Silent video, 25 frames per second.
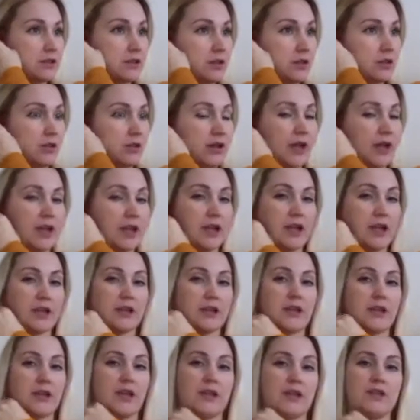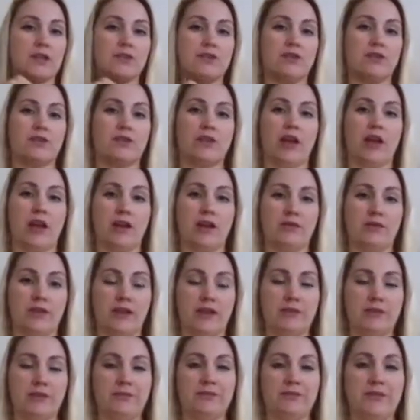okay, at the end of year
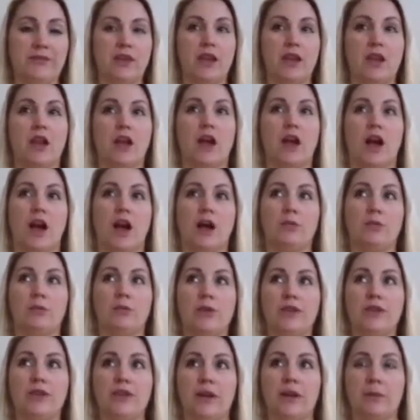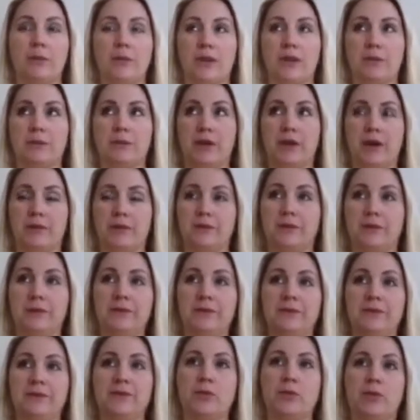11. And with that paper,
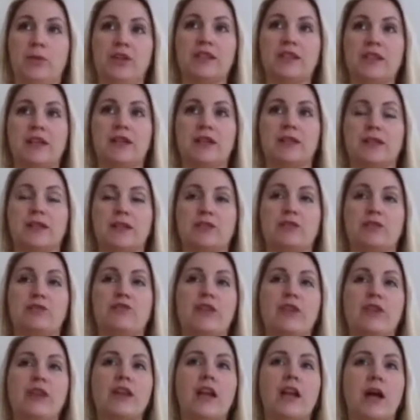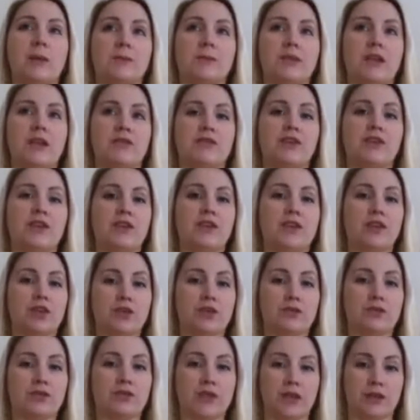what it does is it recaps everything that
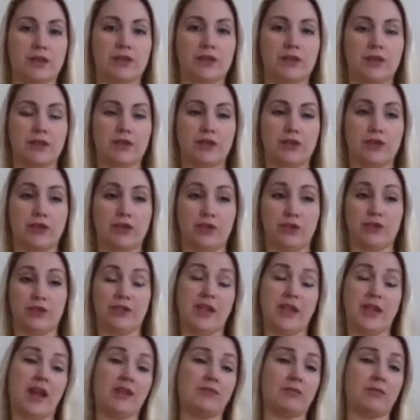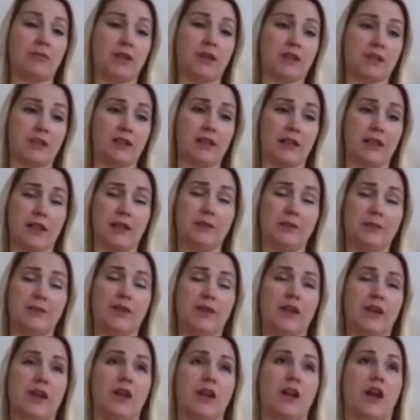you've done since year 7, basically.
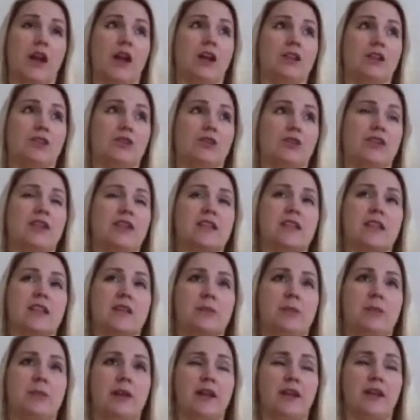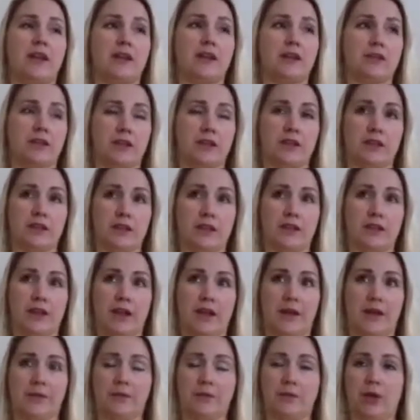So things like the plague is in
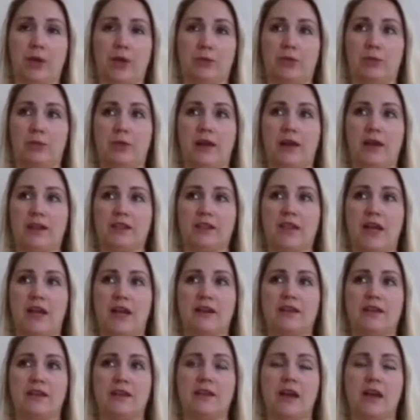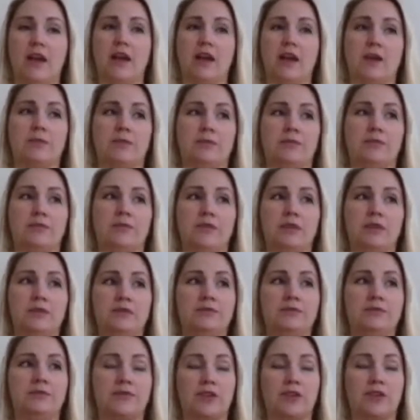there, the Black Death,
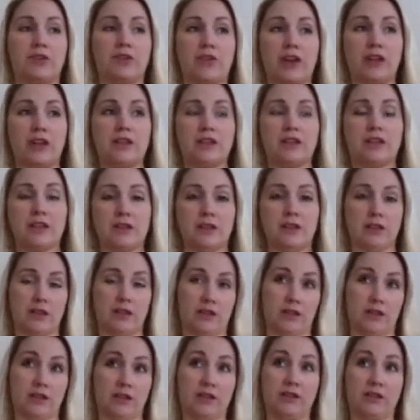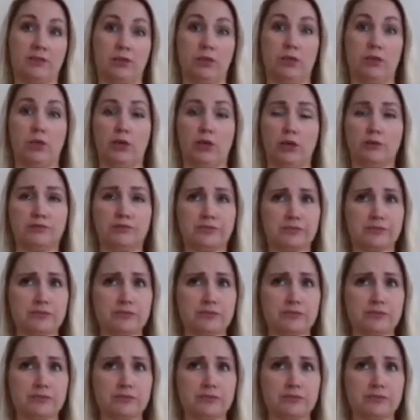year 8, the Civil War